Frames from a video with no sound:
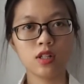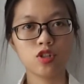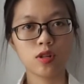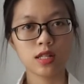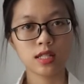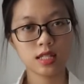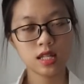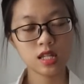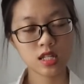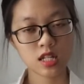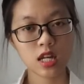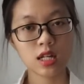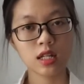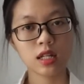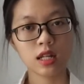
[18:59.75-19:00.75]

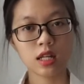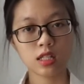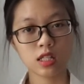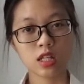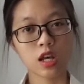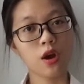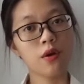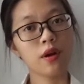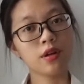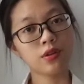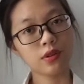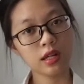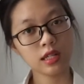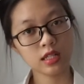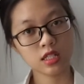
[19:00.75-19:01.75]
transition is going
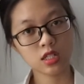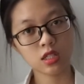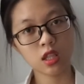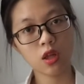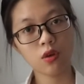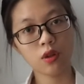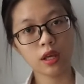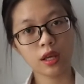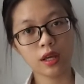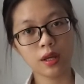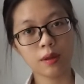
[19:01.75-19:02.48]
really slowly.